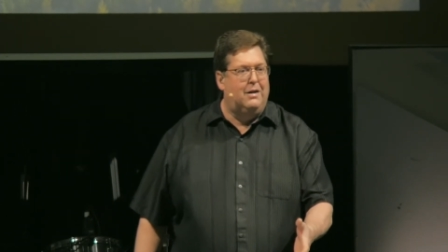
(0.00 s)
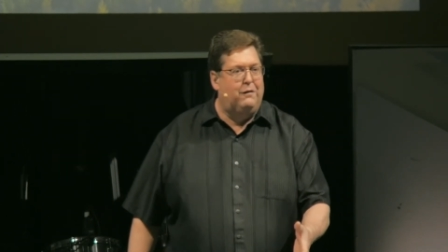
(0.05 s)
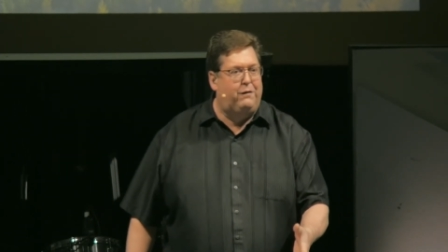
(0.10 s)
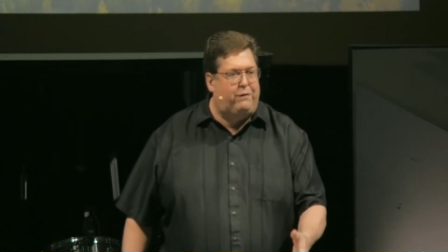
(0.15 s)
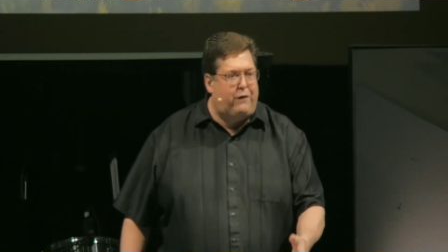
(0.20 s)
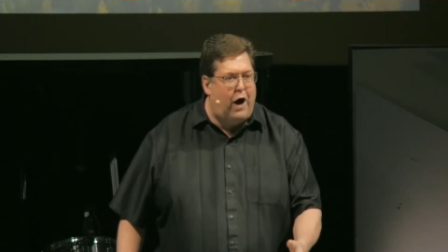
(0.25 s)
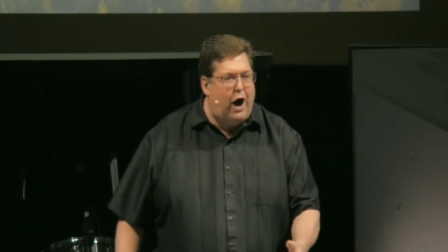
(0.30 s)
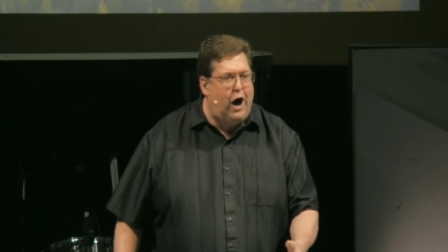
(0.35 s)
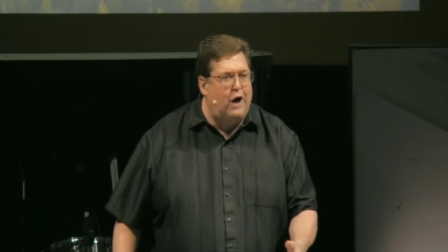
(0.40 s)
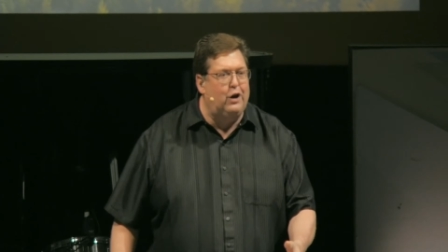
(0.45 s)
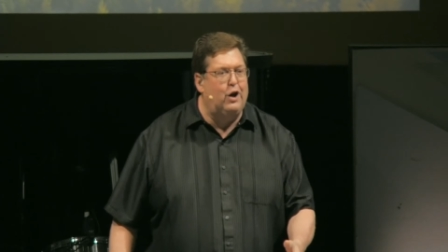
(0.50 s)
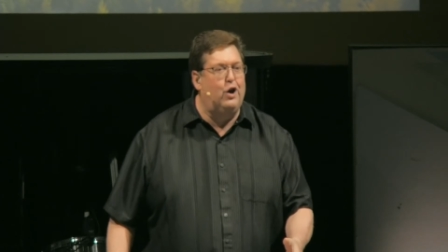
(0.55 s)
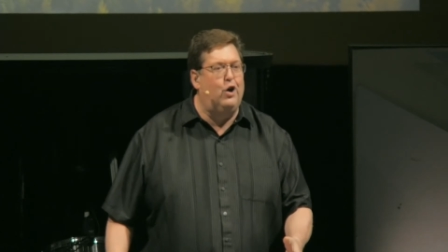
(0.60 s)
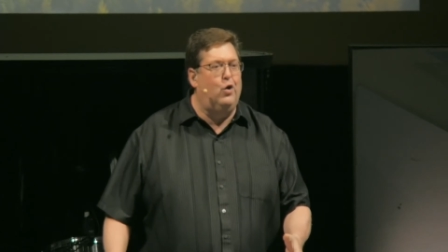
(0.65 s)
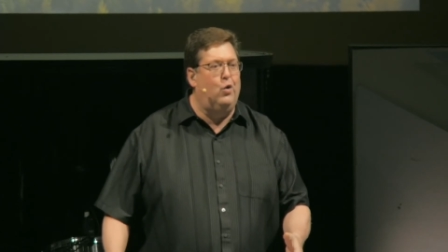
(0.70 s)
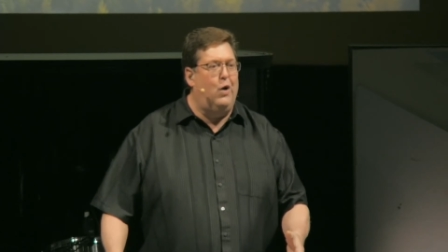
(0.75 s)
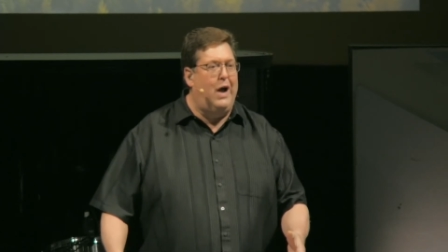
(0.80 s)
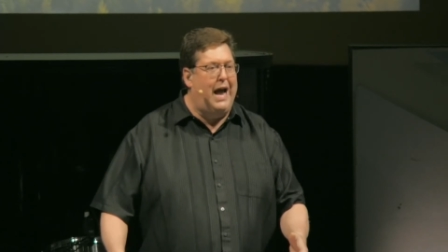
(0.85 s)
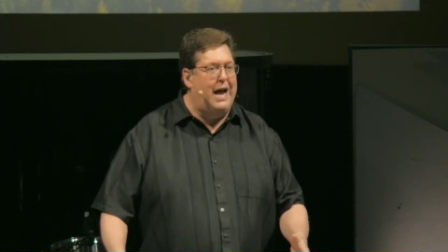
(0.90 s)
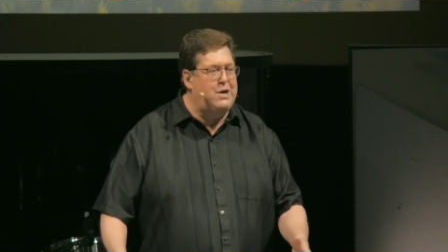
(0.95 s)

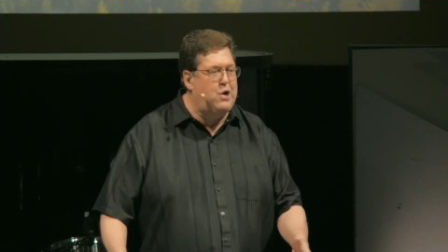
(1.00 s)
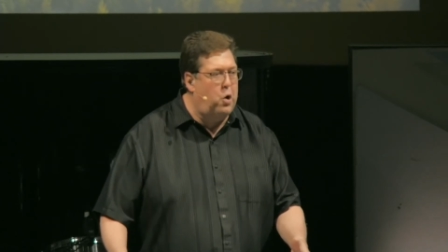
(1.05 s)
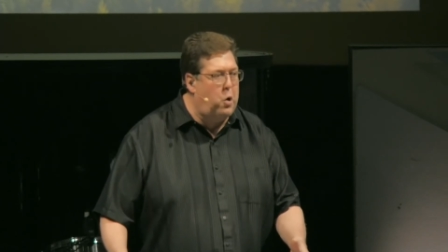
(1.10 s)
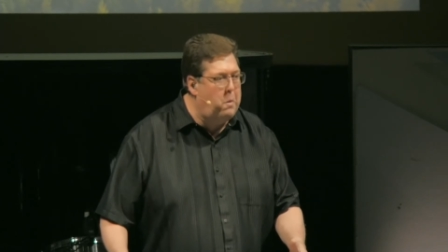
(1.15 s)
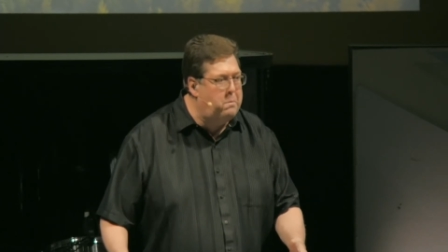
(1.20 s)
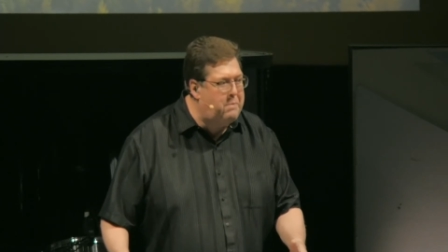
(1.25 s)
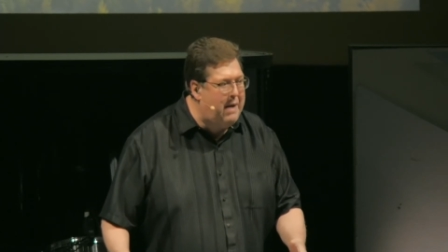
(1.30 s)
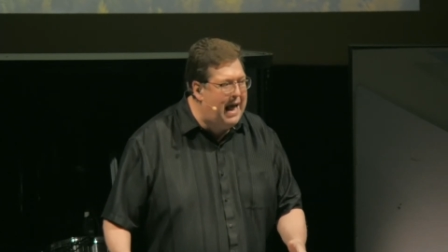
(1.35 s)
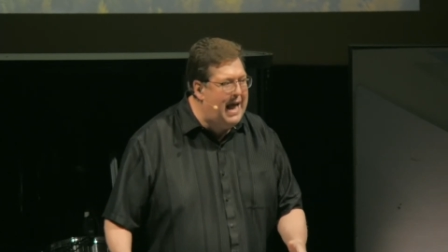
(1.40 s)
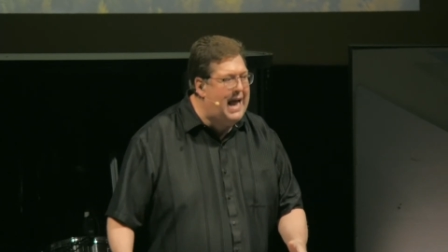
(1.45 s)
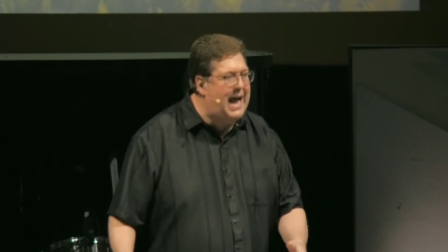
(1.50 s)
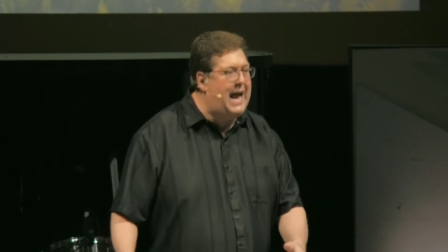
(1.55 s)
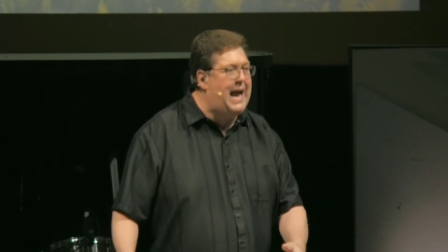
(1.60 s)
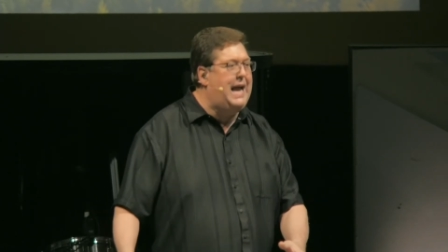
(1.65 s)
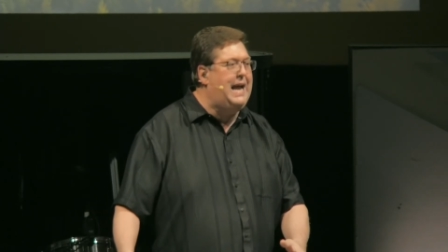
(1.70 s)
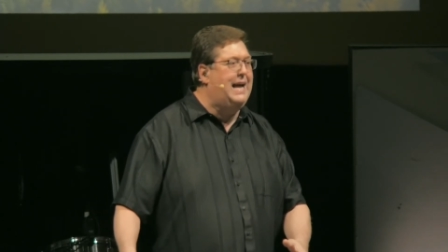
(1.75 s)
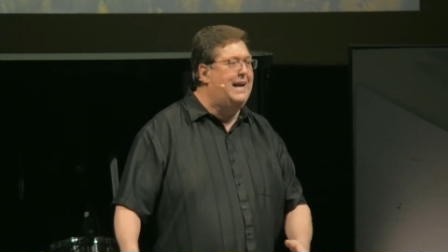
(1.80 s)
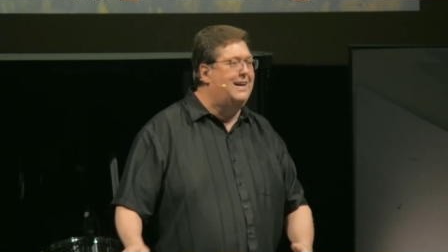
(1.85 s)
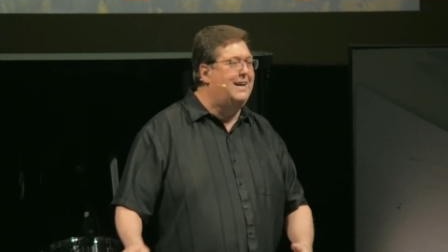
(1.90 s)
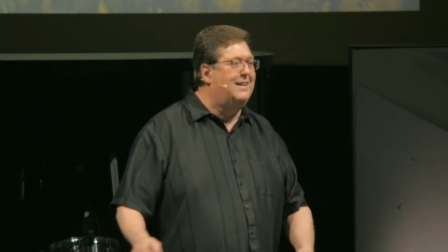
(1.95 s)
follow and
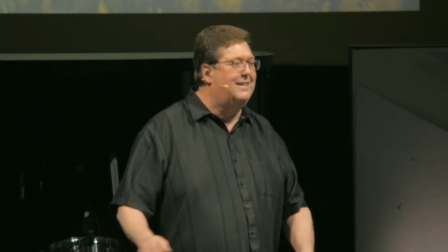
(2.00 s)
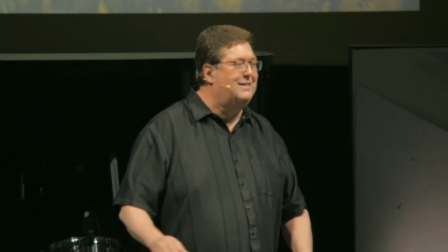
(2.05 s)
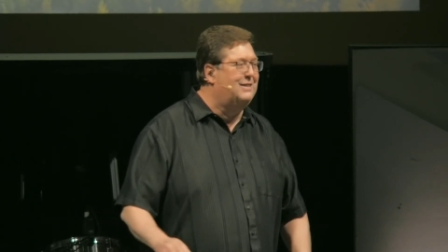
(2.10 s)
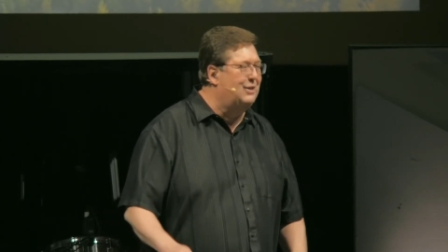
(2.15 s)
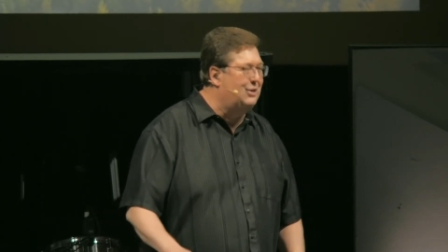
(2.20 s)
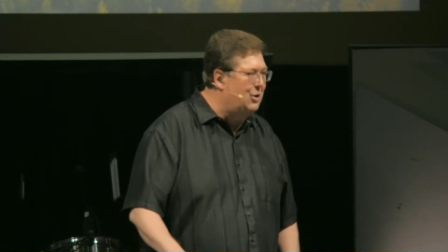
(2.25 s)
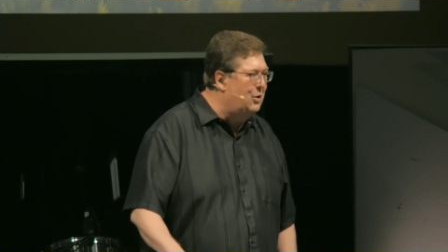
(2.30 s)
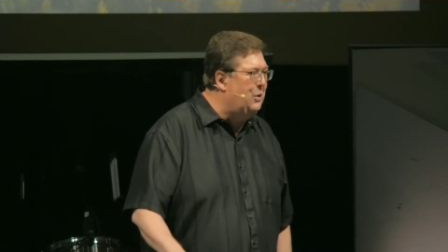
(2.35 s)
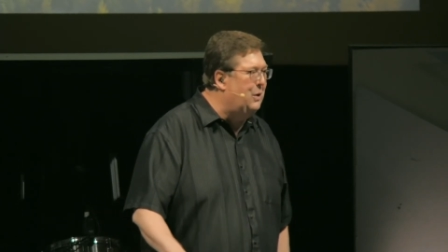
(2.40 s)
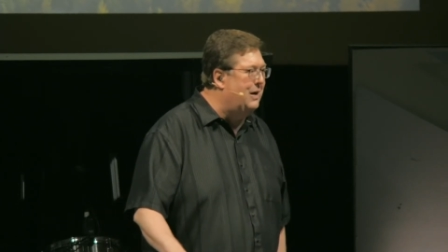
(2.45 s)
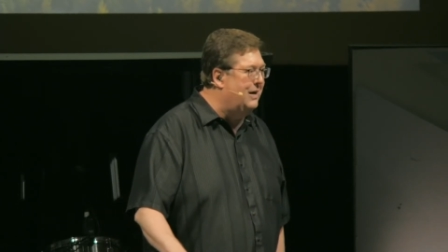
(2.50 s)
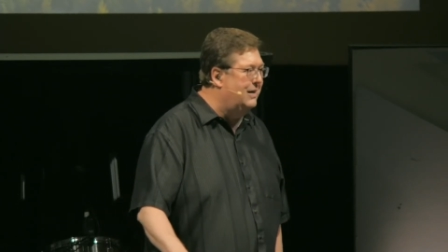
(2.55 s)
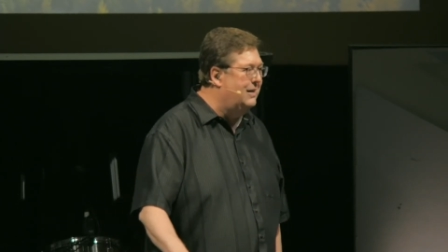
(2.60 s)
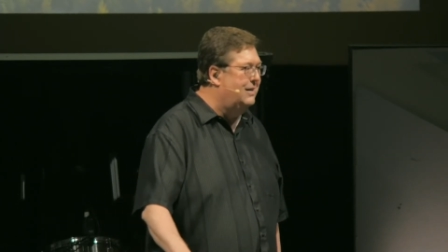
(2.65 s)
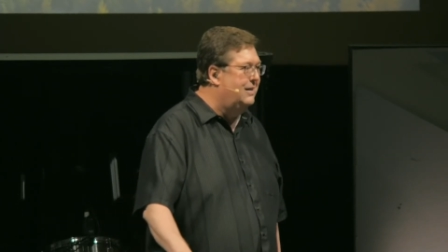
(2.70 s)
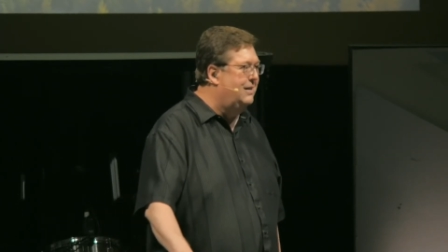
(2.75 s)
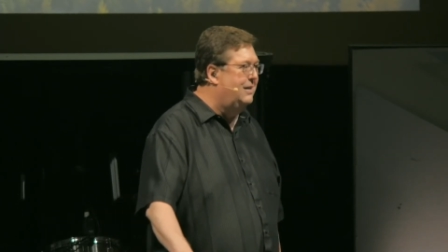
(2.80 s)
obey the Lord.